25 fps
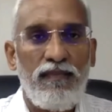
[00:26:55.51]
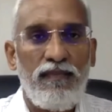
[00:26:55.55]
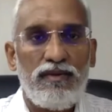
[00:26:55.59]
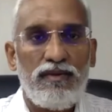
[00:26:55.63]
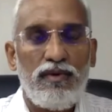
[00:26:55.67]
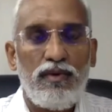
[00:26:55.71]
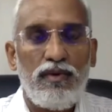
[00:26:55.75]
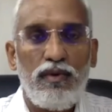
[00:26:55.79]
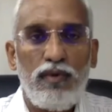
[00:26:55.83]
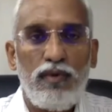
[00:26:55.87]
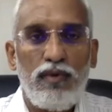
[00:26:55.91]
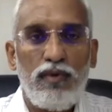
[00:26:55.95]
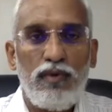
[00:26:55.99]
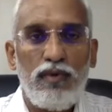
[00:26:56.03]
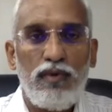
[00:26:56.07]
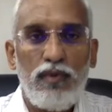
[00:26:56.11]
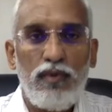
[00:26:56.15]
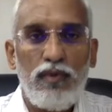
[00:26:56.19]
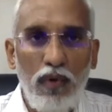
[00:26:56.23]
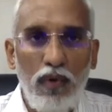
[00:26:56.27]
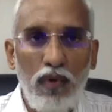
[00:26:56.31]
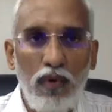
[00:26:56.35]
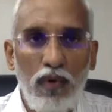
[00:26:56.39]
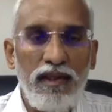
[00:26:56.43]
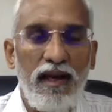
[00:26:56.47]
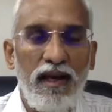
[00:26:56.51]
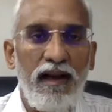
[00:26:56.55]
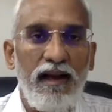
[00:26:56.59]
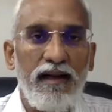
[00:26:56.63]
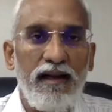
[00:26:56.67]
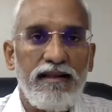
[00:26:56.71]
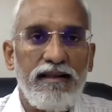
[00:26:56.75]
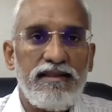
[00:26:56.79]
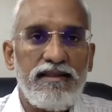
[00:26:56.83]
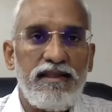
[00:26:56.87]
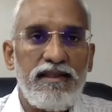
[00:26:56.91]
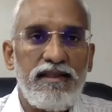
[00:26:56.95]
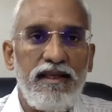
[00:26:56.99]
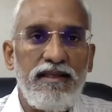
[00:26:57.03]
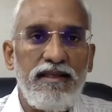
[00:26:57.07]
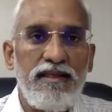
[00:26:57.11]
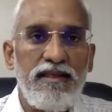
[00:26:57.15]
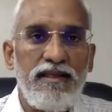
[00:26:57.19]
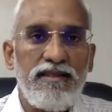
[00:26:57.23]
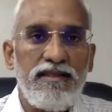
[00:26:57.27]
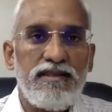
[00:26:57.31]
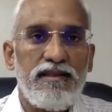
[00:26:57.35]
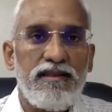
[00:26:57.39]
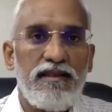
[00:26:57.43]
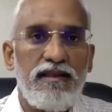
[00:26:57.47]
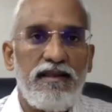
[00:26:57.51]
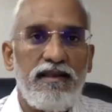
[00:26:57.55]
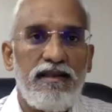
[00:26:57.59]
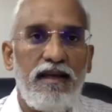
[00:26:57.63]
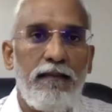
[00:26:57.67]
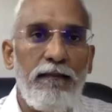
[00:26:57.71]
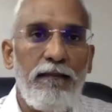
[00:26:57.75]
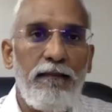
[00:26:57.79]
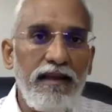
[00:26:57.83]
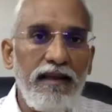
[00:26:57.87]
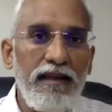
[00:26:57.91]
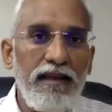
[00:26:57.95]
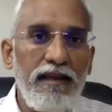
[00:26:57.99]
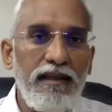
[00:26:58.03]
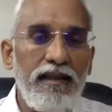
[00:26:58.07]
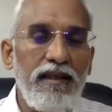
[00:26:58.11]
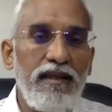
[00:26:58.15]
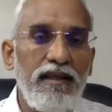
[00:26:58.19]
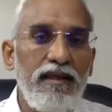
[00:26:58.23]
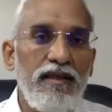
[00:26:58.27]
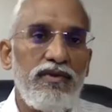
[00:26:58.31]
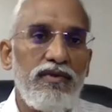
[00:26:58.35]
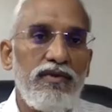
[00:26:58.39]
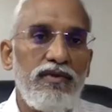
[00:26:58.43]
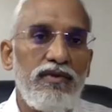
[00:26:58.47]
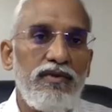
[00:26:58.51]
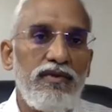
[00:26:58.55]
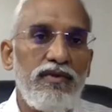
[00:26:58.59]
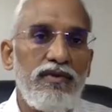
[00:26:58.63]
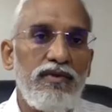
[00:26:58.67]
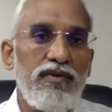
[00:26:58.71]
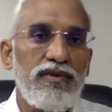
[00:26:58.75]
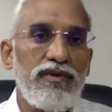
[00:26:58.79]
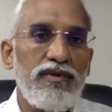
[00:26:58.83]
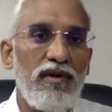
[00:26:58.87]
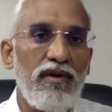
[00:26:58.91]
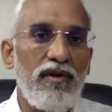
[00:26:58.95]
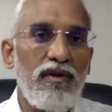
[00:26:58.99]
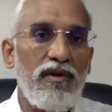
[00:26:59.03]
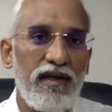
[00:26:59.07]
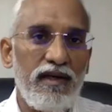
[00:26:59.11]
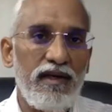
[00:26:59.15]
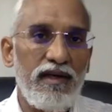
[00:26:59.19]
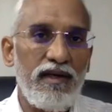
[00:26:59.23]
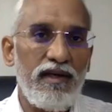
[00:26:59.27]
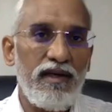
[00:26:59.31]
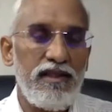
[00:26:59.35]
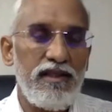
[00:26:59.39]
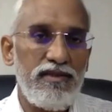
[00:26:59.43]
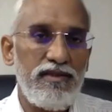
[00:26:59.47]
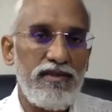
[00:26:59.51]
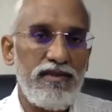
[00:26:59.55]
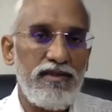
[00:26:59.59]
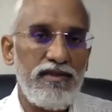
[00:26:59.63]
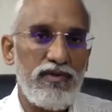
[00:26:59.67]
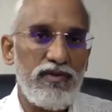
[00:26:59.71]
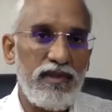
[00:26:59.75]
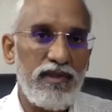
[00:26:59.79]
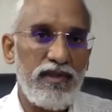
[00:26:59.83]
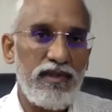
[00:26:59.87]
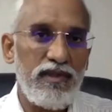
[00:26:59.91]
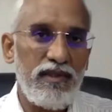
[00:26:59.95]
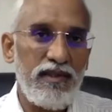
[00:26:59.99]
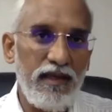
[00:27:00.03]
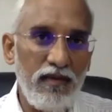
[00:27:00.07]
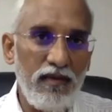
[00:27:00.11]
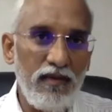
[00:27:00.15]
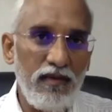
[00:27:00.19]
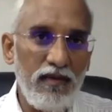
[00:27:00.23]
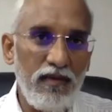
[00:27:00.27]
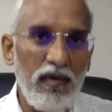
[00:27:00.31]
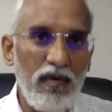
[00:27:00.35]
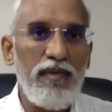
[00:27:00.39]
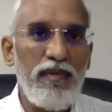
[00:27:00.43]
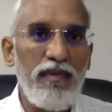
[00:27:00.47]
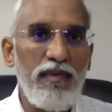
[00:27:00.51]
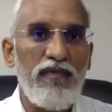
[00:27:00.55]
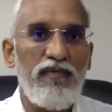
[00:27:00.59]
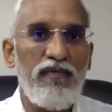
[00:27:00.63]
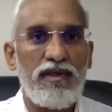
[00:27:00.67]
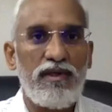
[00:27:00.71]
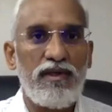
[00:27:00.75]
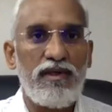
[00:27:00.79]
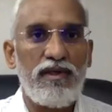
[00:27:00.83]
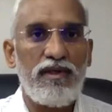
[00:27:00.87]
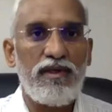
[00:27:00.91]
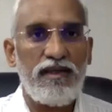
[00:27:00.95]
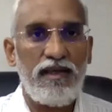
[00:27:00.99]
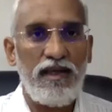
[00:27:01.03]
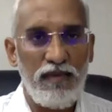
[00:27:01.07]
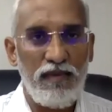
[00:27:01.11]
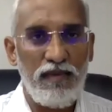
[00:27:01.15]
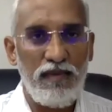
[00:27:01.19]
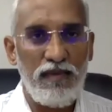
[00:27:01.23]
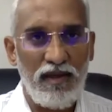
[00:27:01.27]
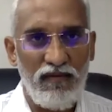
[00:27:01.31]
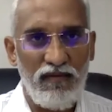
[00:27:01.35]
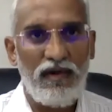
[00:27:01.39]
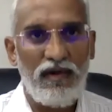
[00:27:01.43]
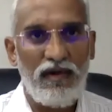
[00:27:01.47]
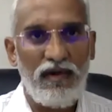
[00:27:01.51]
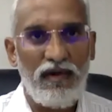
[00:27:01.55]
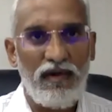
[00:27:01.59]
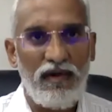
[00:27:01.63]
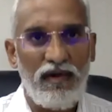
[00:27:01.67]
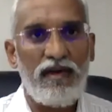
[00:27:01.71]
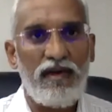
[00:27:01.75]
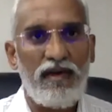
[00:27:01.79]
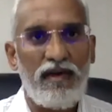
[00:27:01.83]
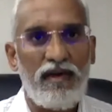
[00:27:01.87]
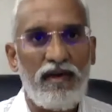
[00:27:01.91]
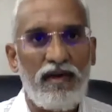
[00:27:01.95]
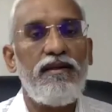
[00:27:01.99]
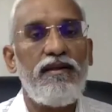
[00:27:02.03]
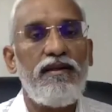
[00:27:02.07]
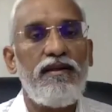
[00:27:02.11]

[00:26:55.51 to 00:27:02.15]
So though the Act says a banking institution or a financial institution can go before the tribunal for recovery,